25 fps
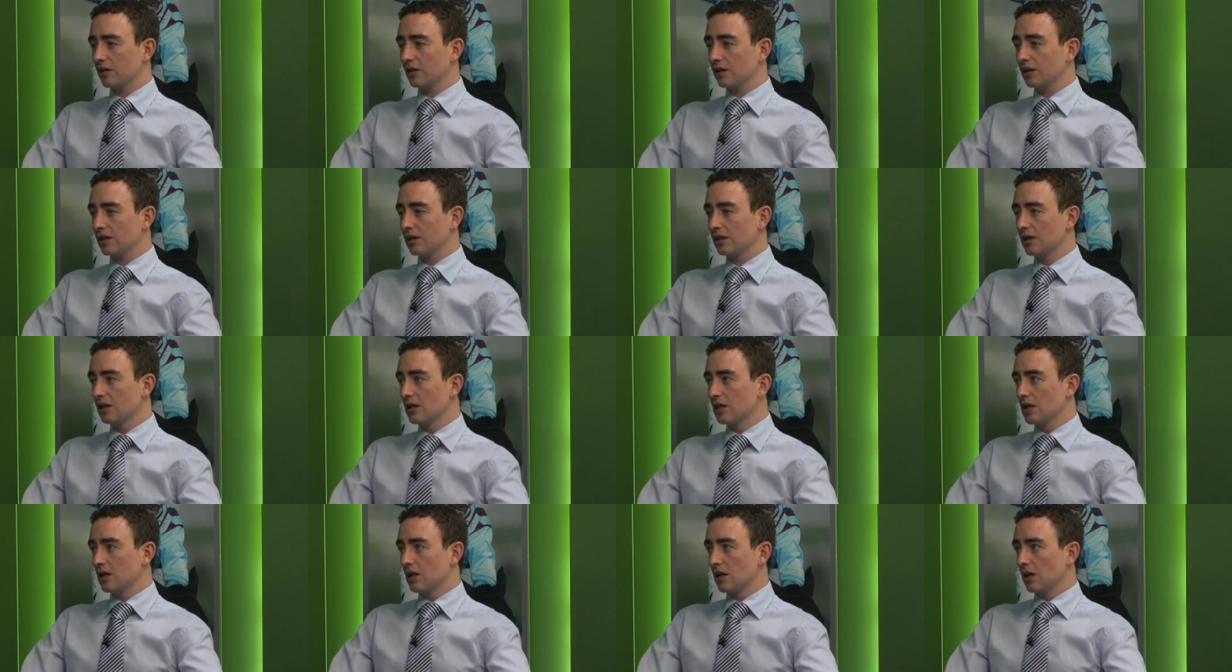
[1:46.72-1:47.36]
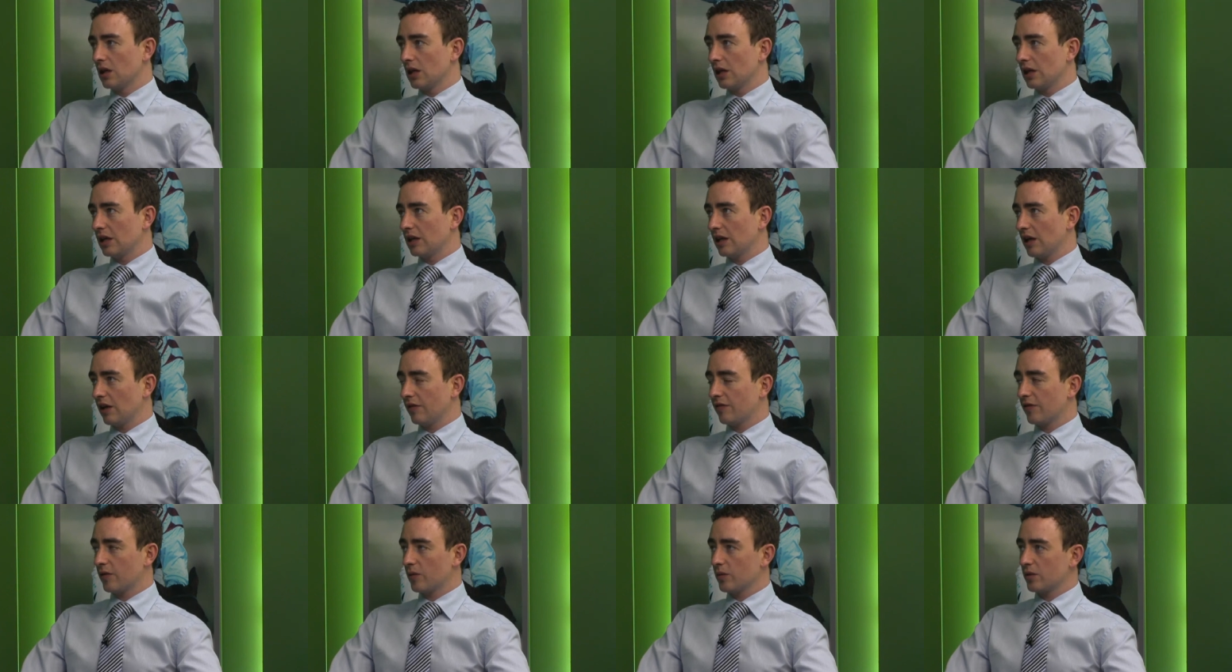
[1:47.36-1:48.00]

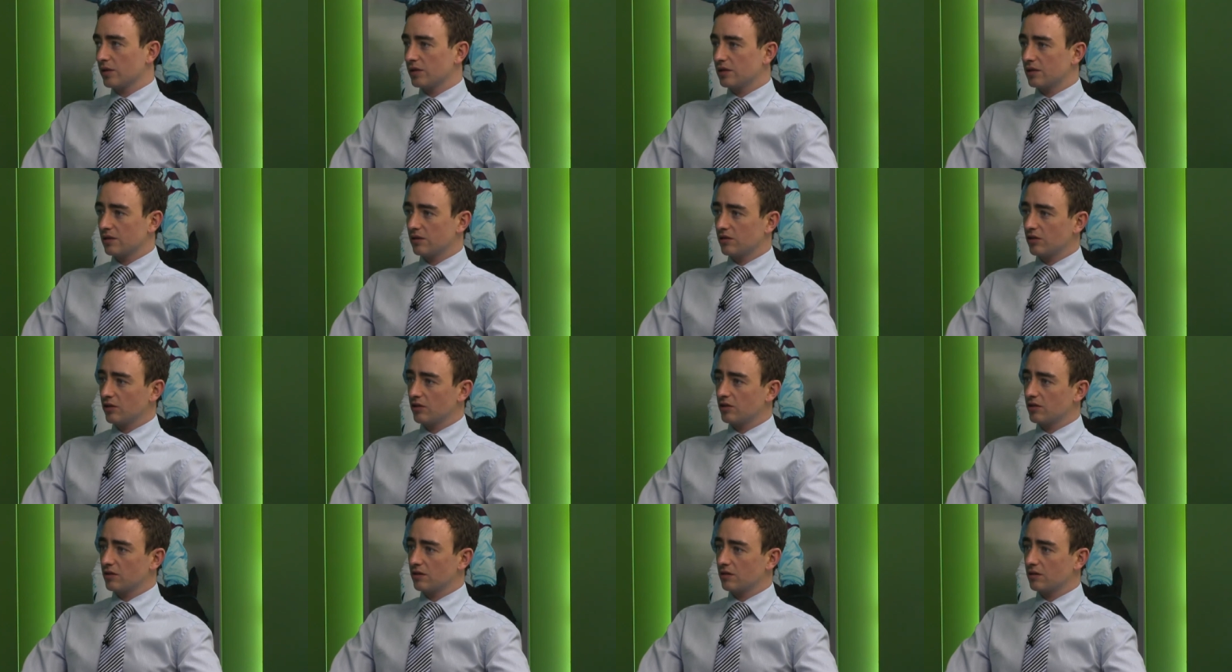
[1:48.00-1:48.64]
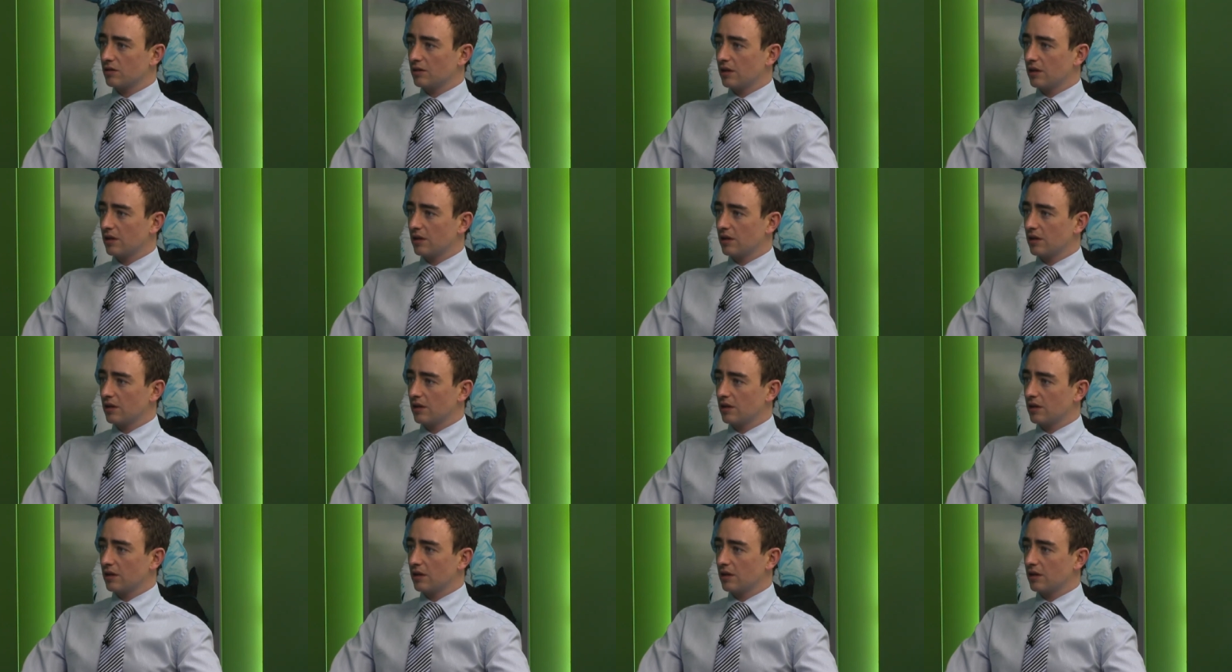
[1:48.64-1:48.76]
If it was just